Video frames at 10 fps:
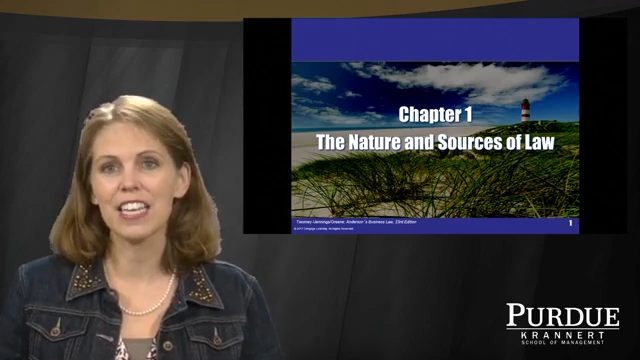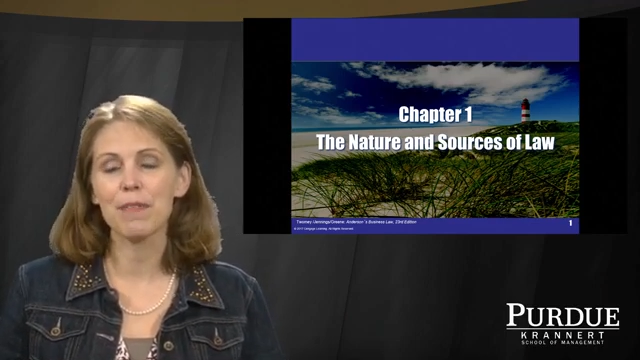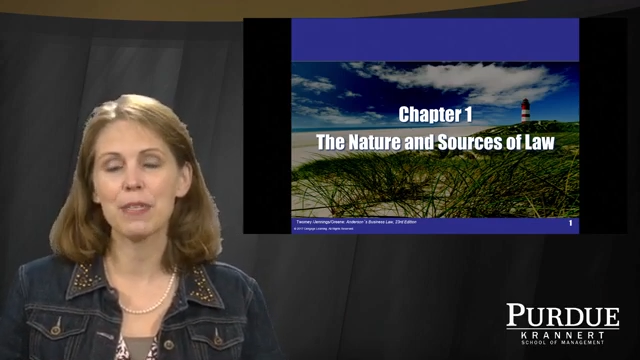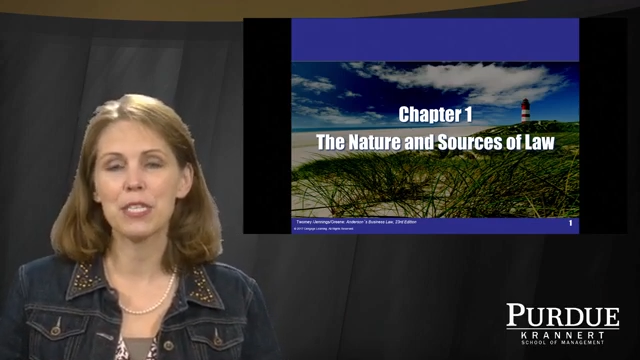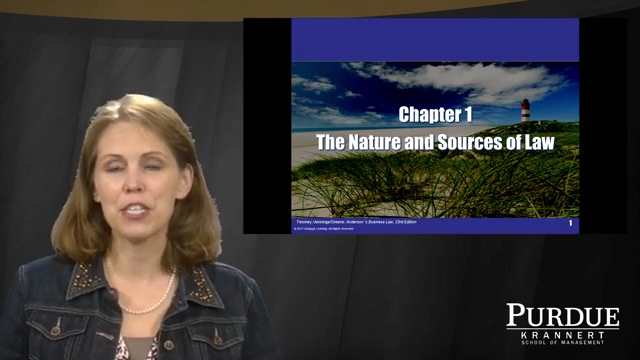and I've
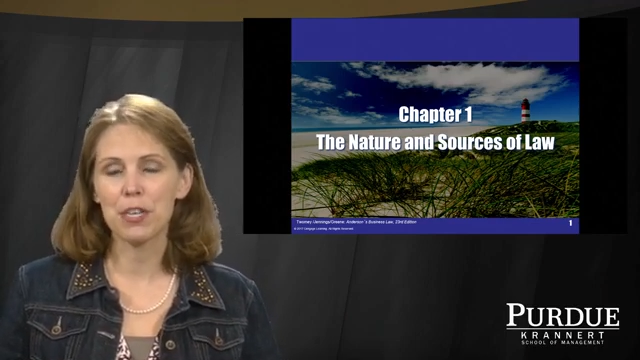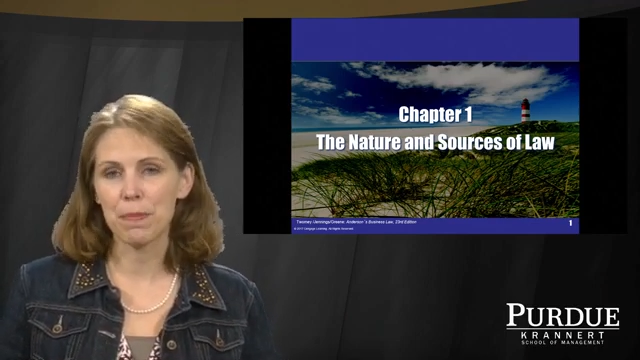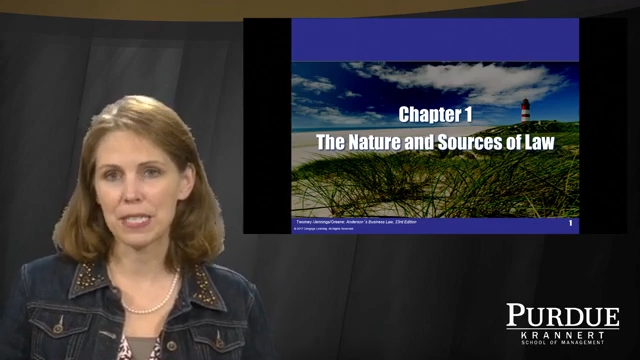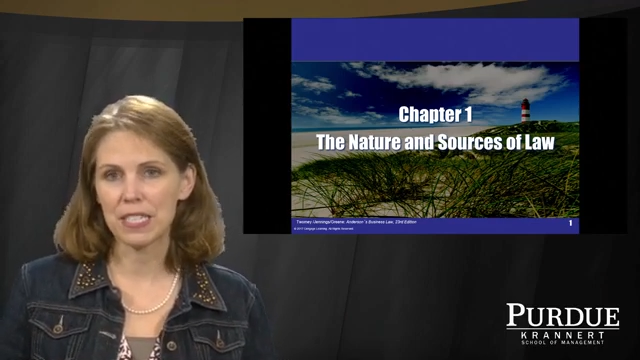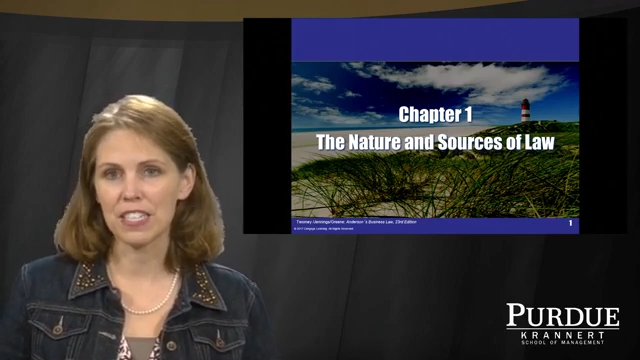been teaching
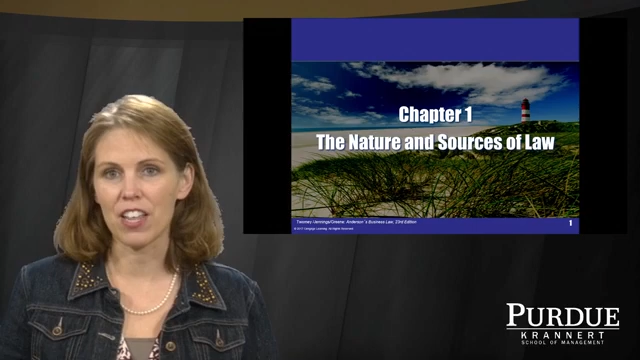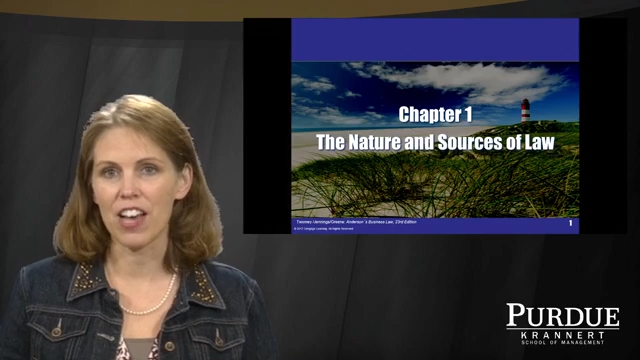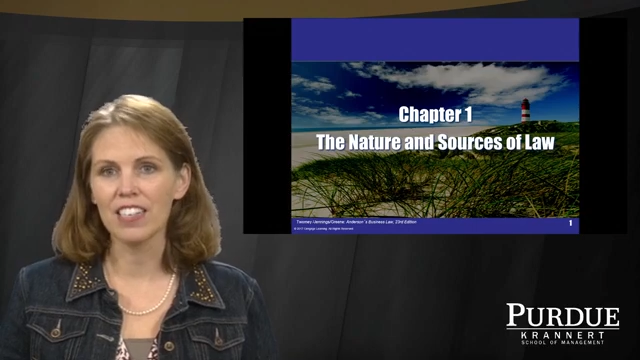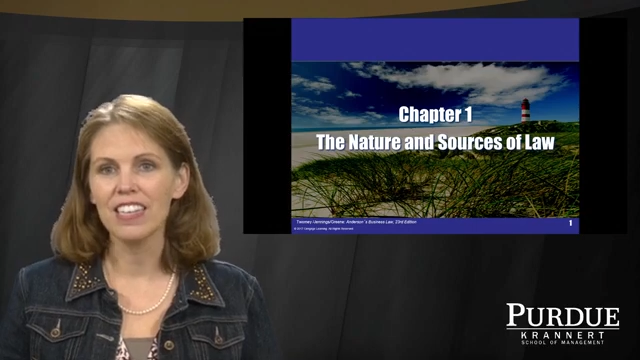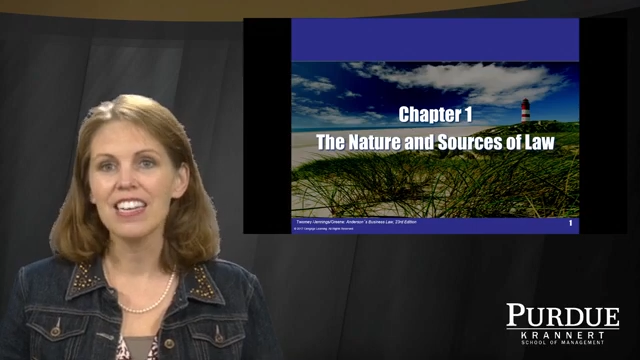business
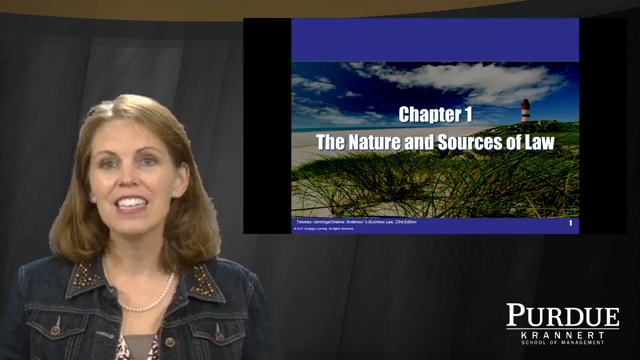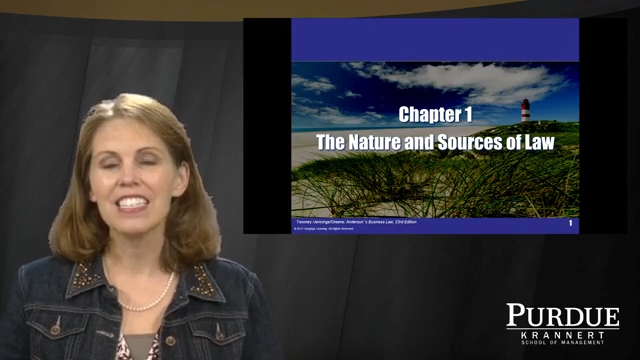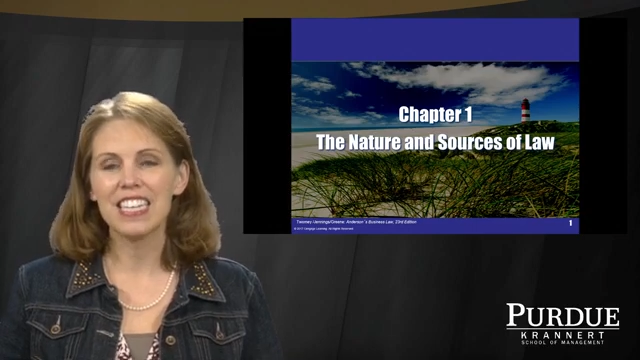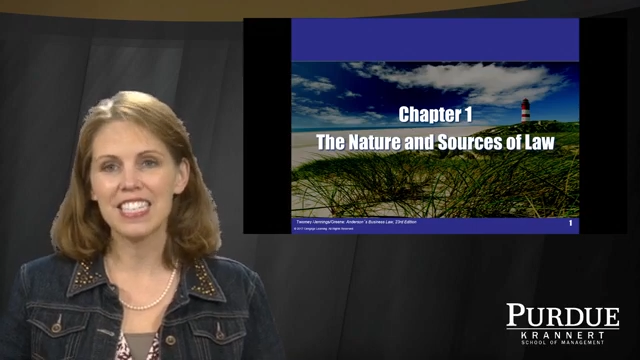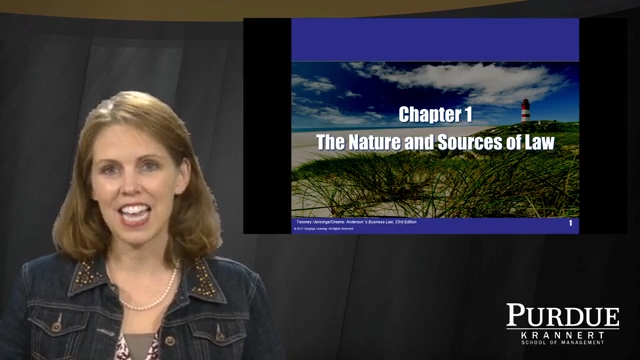law
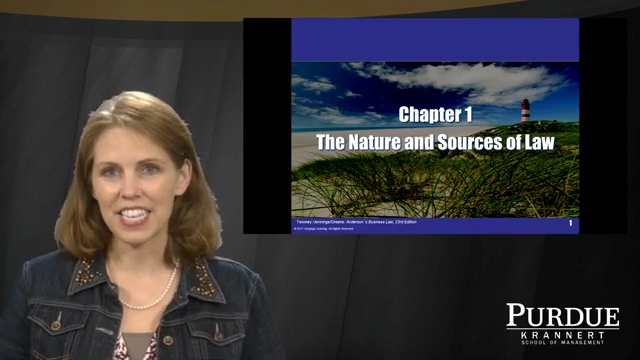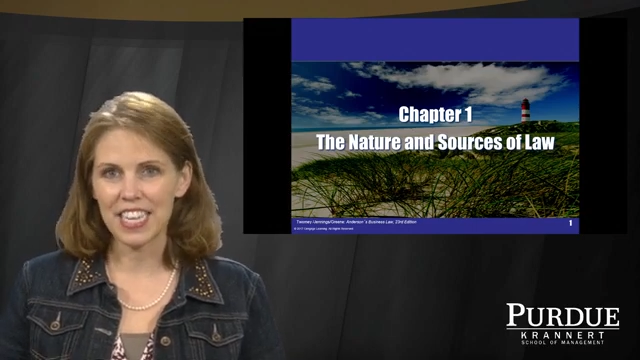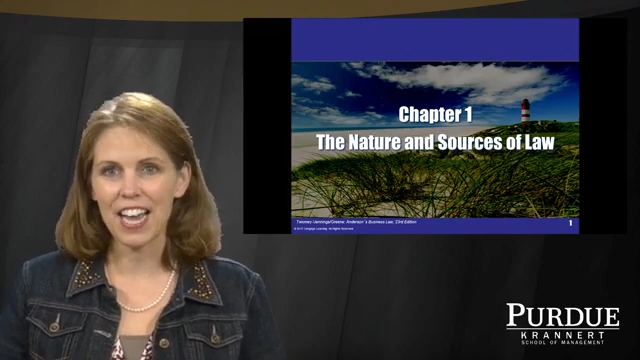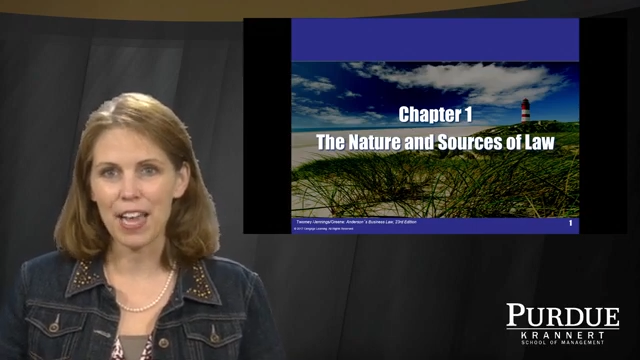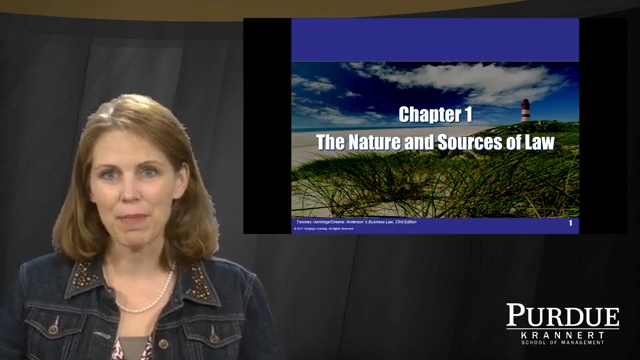since that
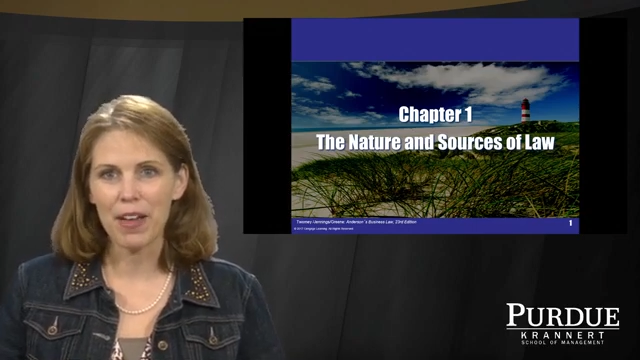time.